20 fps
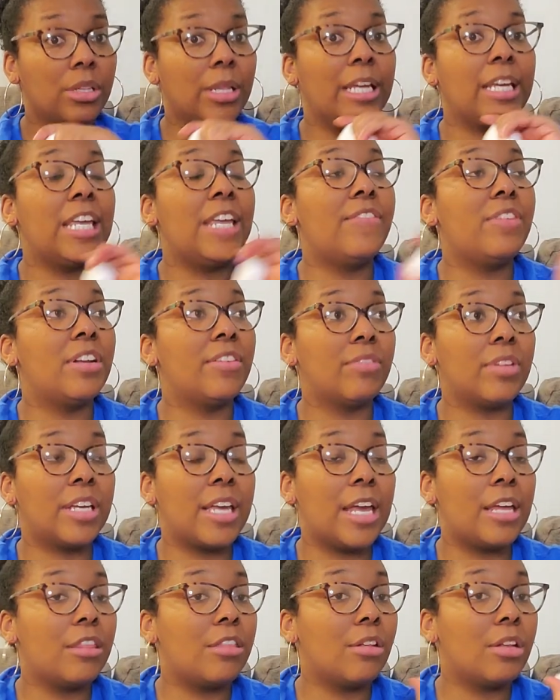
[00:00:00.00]
Like even if the
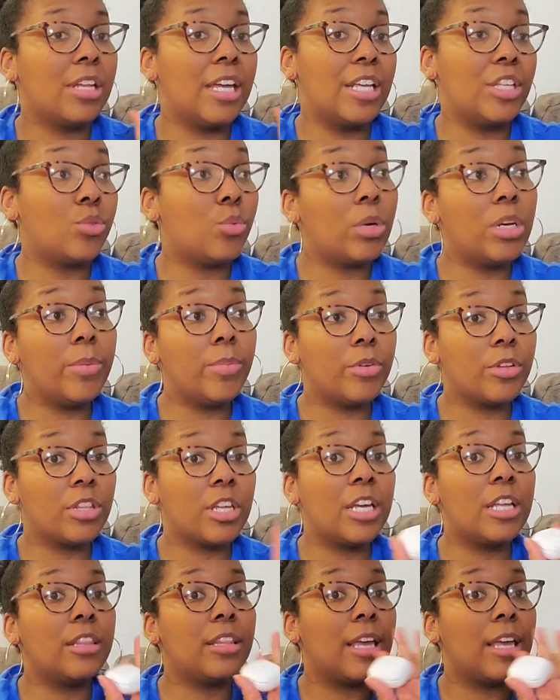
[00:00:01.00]
case only had 20%,